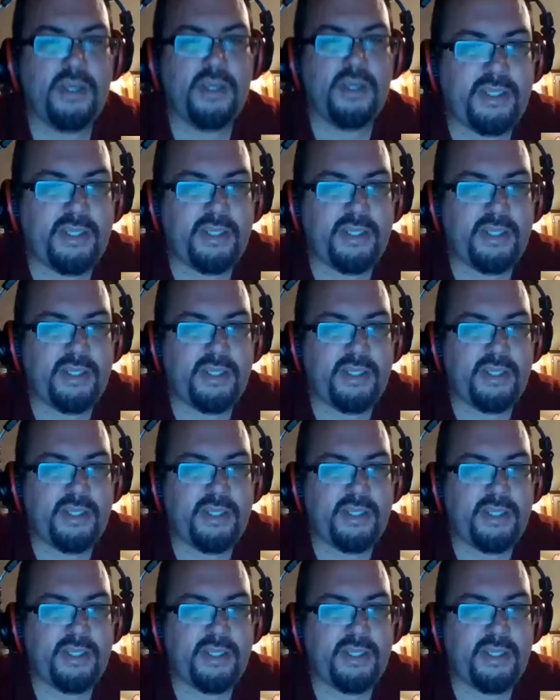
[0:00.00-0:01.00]
you know, but you
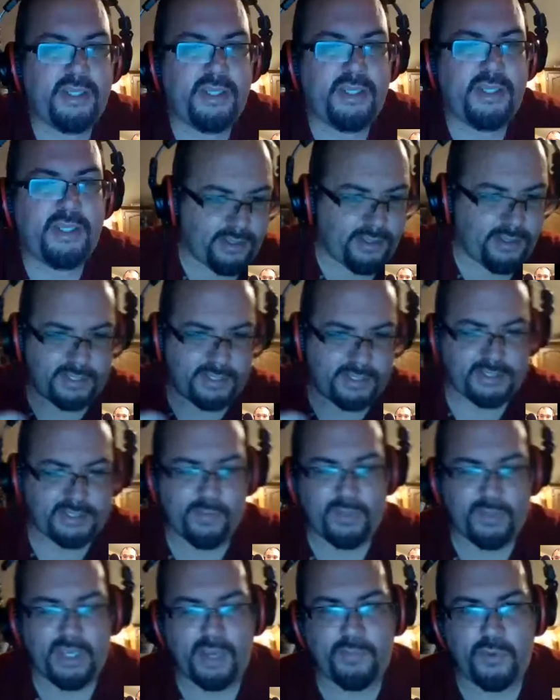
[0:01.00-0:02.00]
know that it's
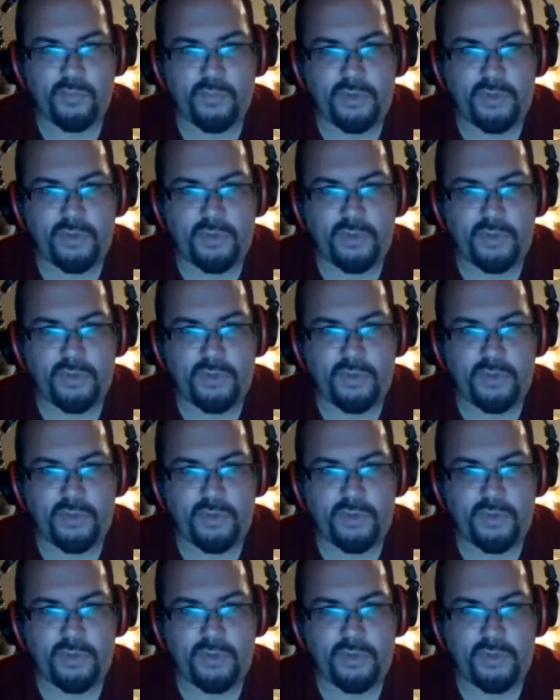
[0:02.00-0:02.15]
coming up,